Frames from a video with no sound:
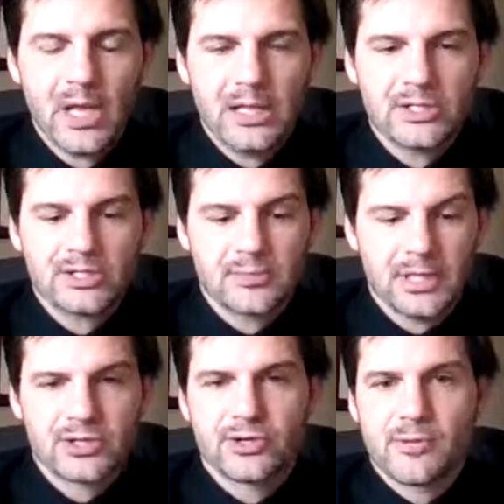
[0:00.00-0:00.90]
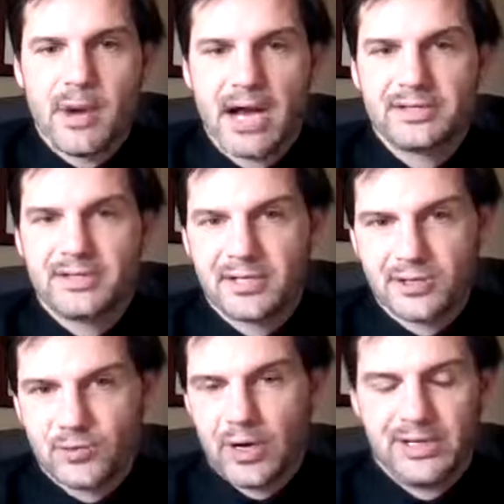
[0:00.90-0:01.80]
and just to make sure your mind
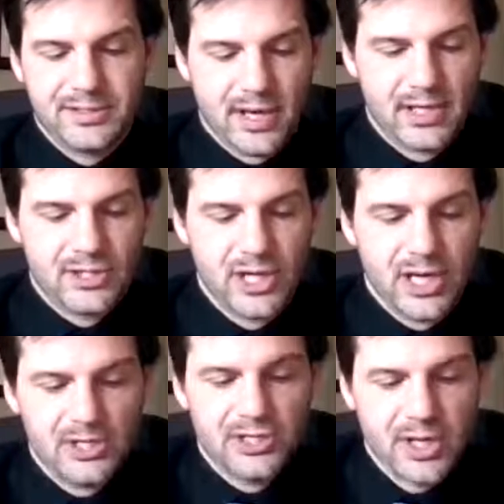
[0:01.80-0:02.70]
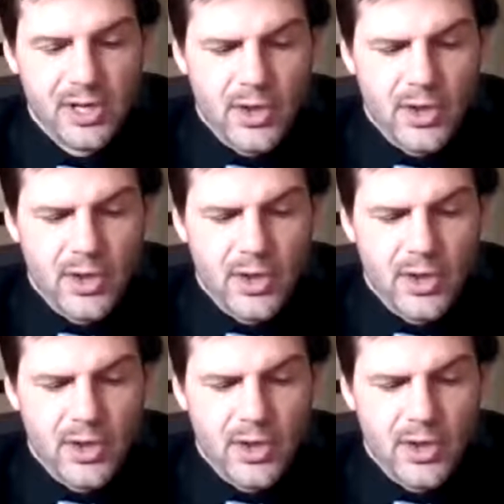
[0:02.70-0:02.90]
stays on the right side of change.